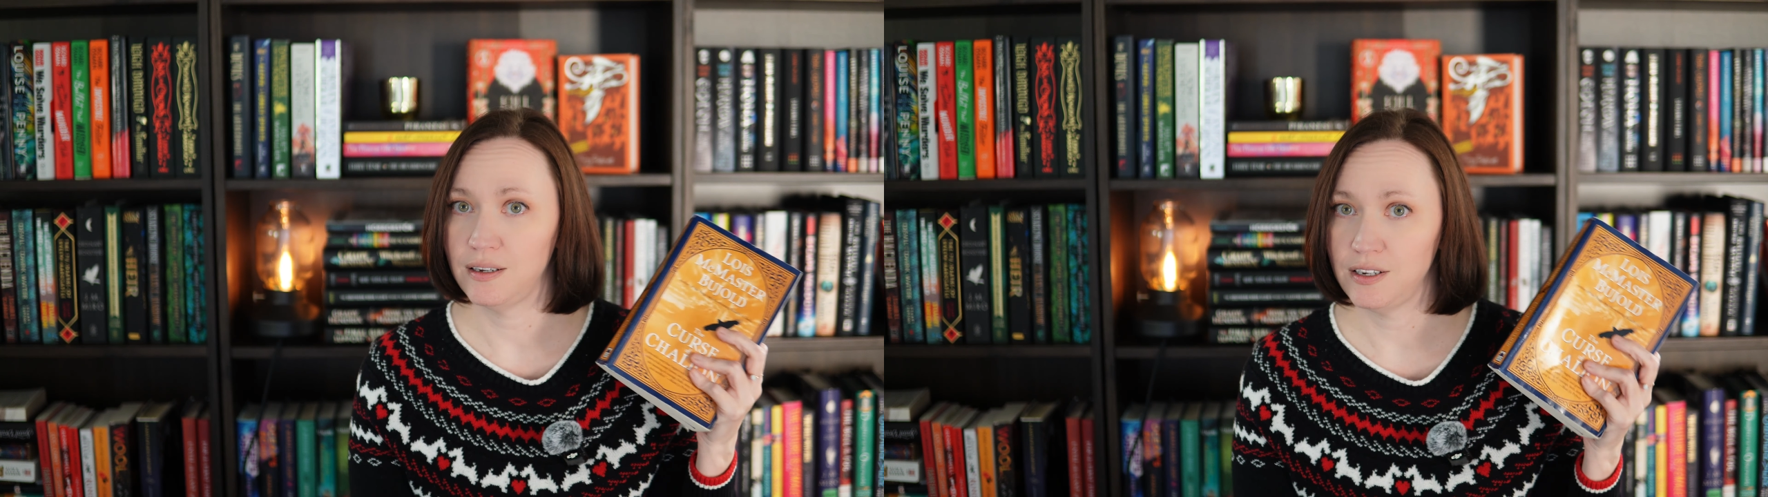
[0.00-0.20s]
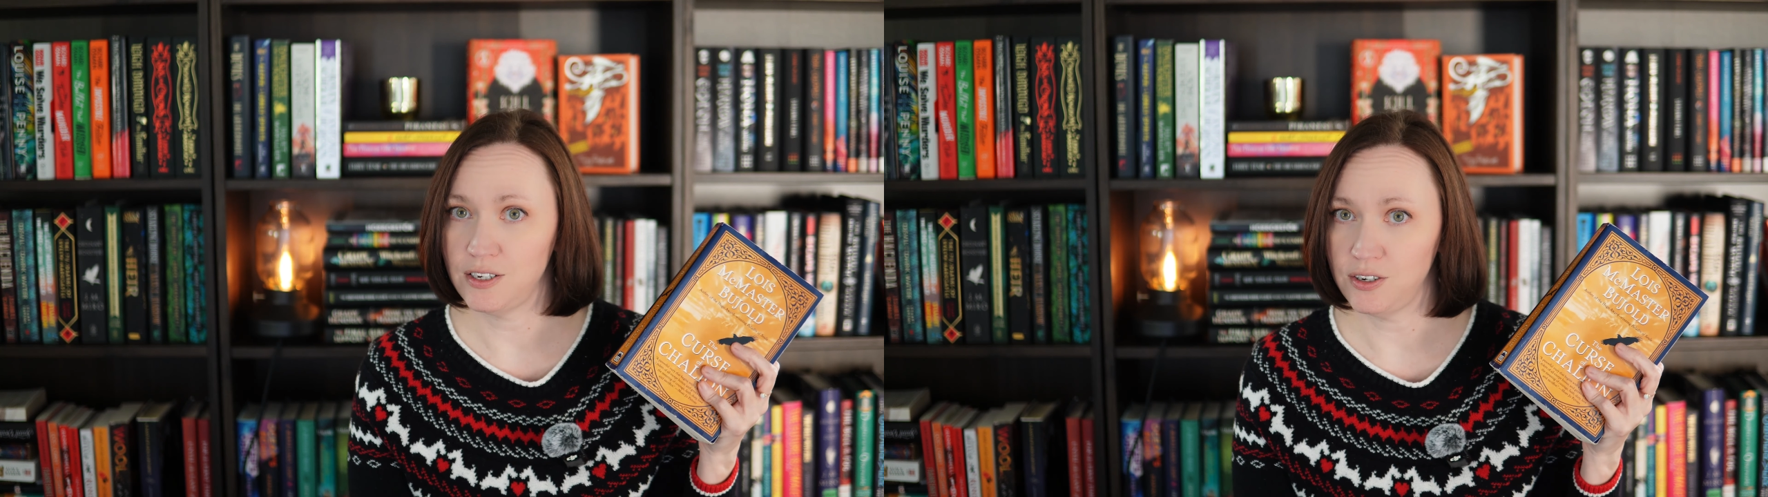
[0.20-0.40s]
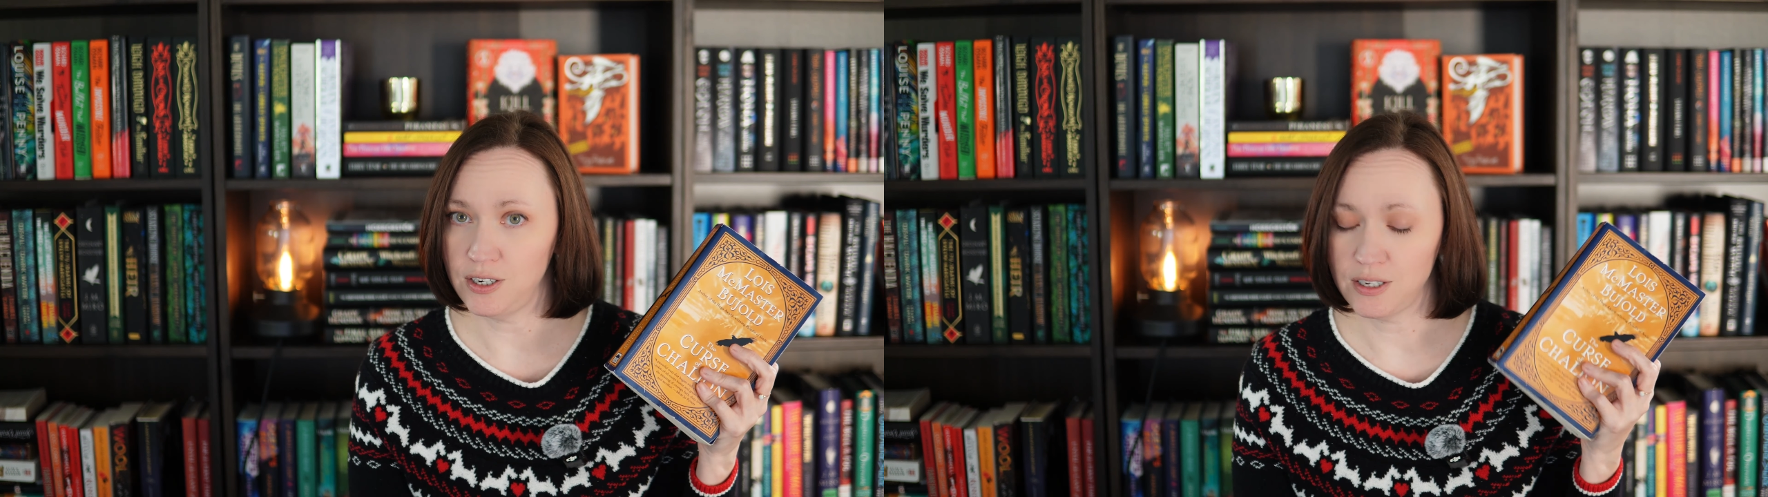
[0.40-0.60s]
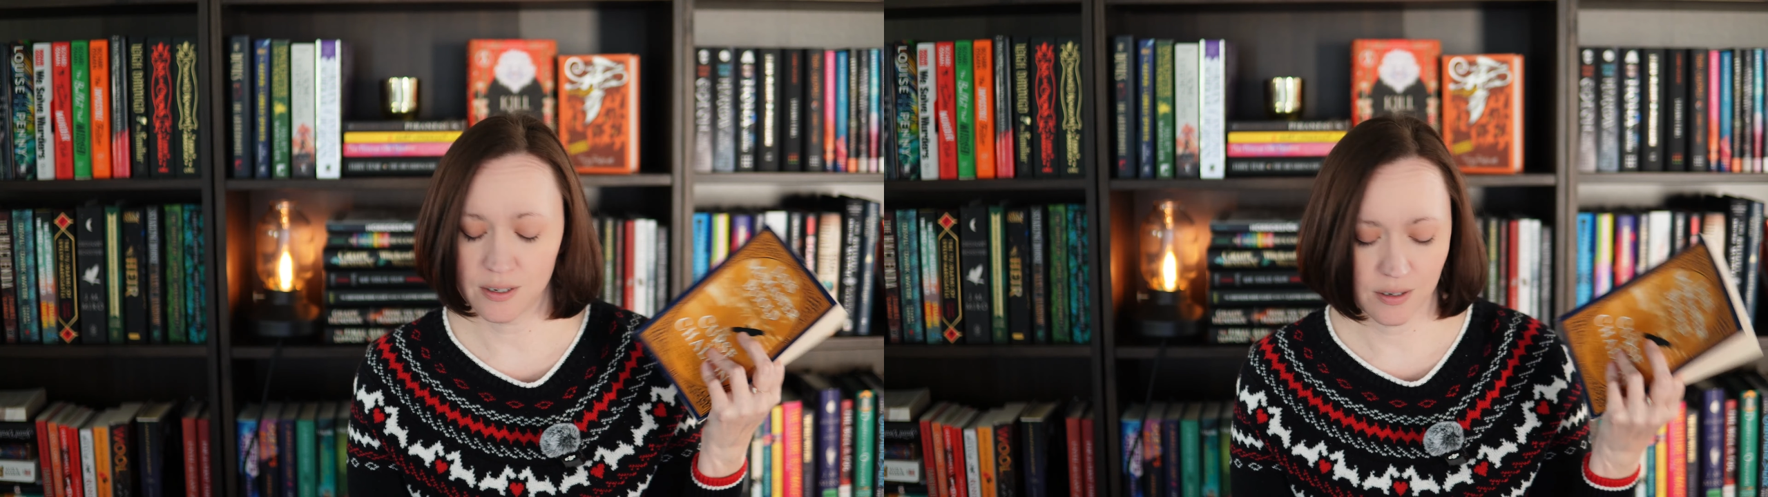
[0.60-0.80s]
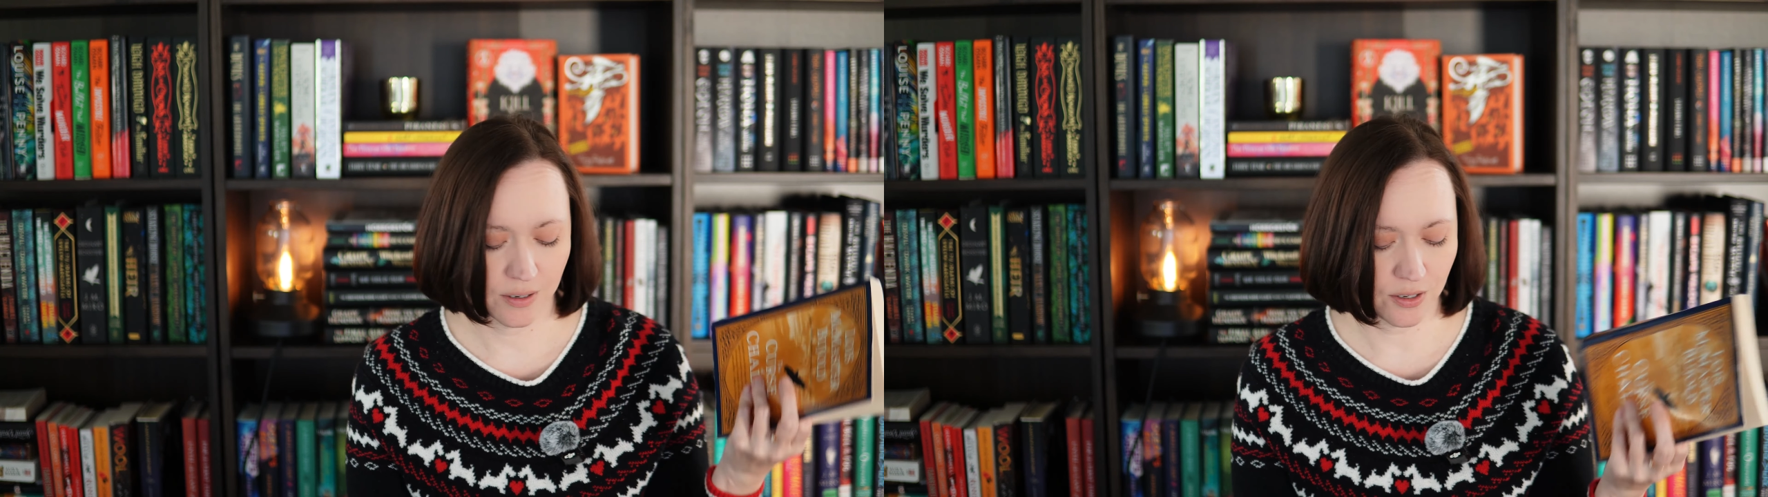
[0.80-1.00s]
a
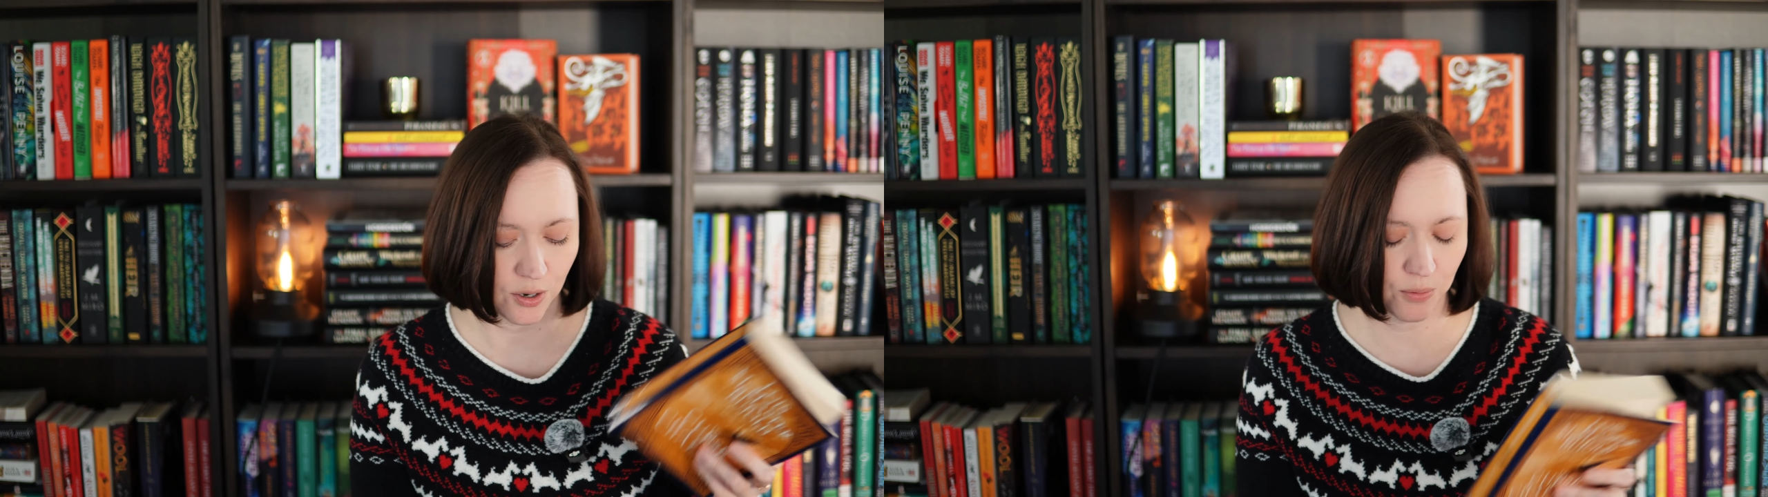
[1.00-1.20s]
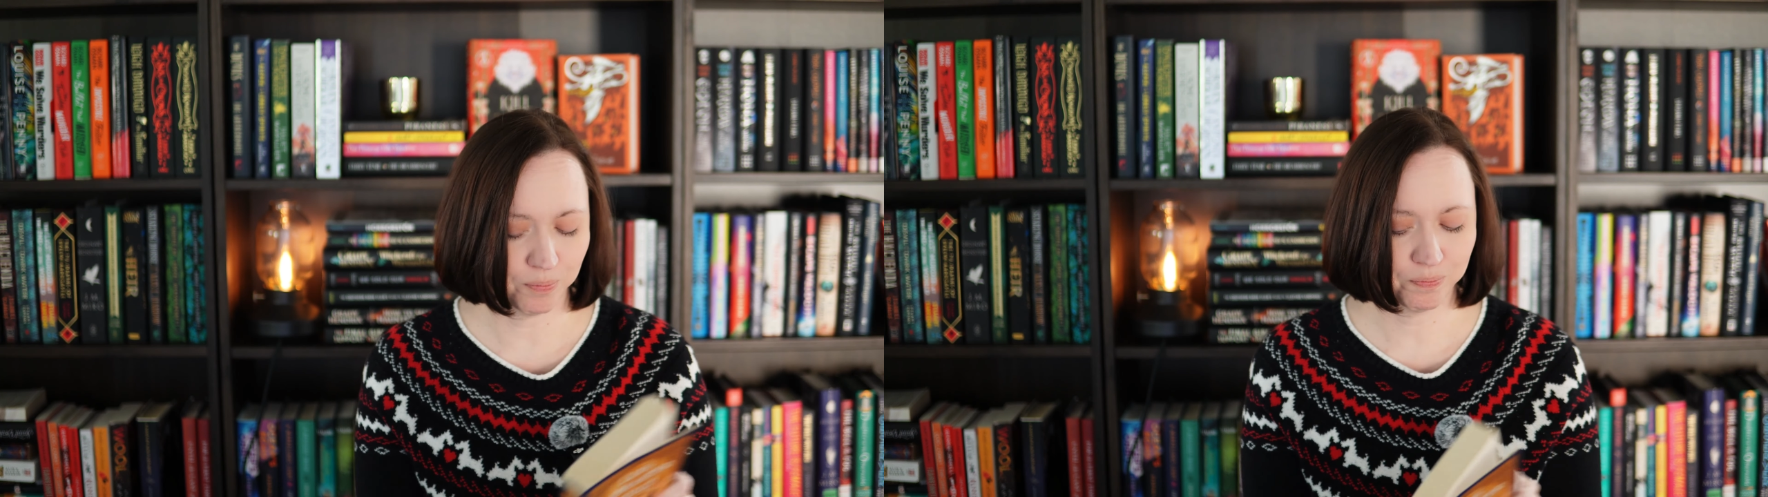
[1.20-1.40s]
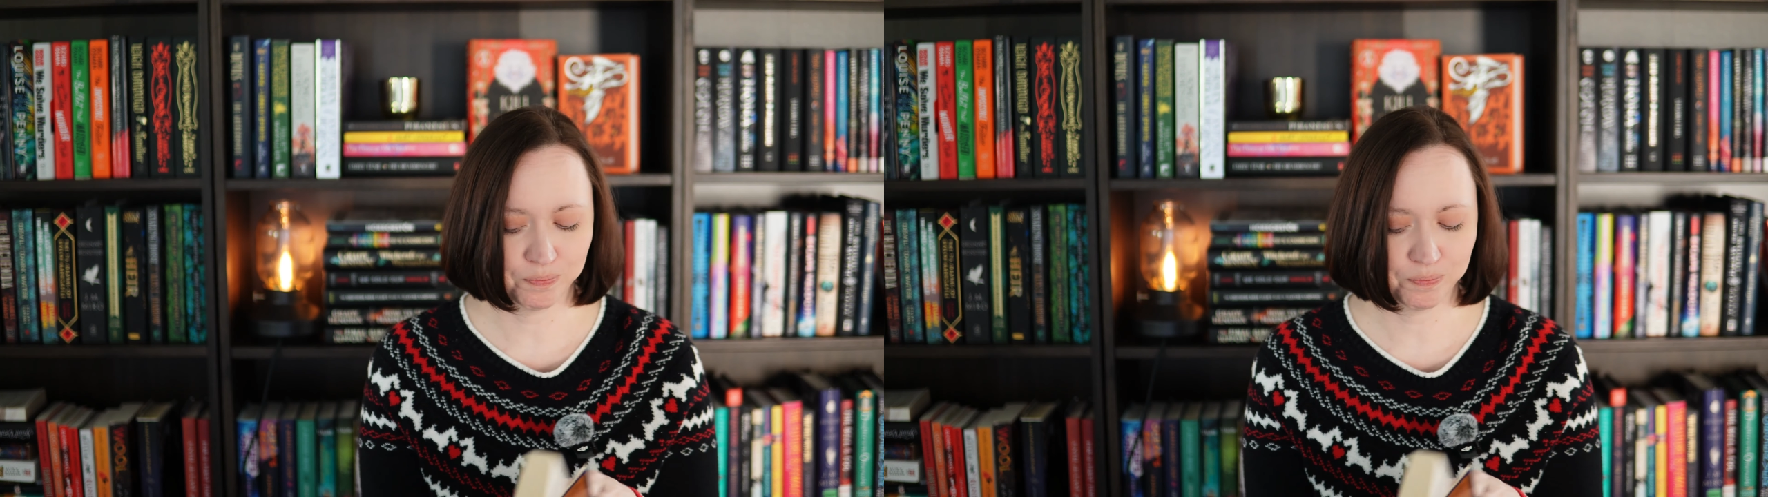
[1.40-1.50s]
series. So